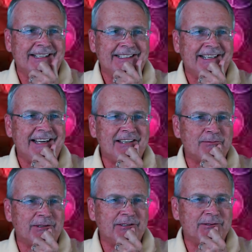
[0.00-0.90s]
Today is
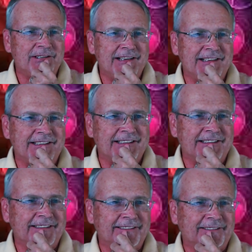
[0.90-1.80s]
one of those days.
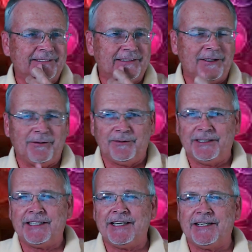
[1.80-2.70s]
Holy
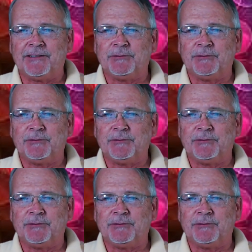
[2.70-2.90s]
cow.